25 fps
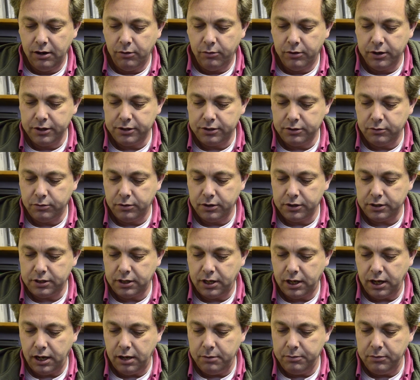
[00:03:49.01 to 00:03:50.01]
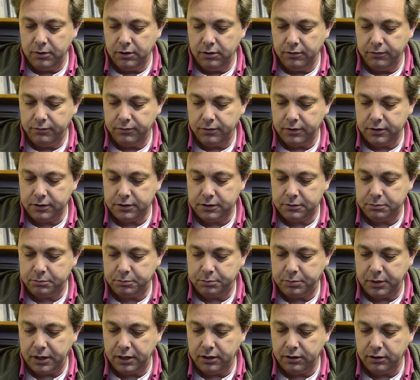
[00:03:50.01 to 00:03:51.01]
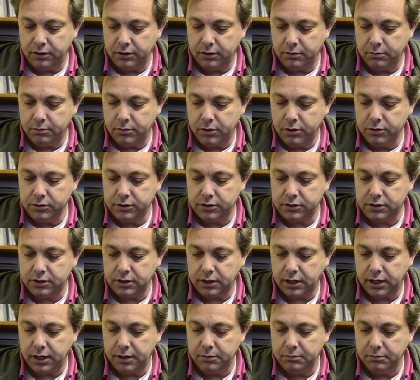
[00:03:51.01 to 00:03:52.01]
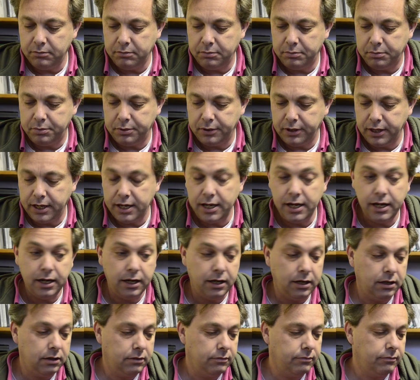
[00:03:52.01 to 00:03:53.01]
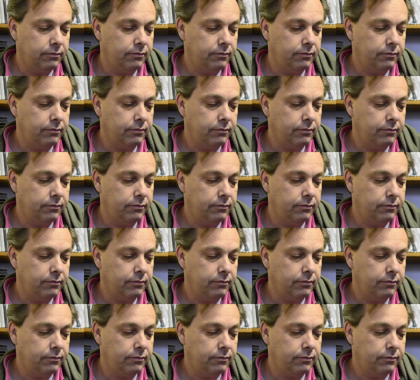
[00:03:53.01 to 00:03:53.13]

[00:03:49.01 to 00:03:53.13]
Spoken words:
What is the worst game you've spent the most time playing?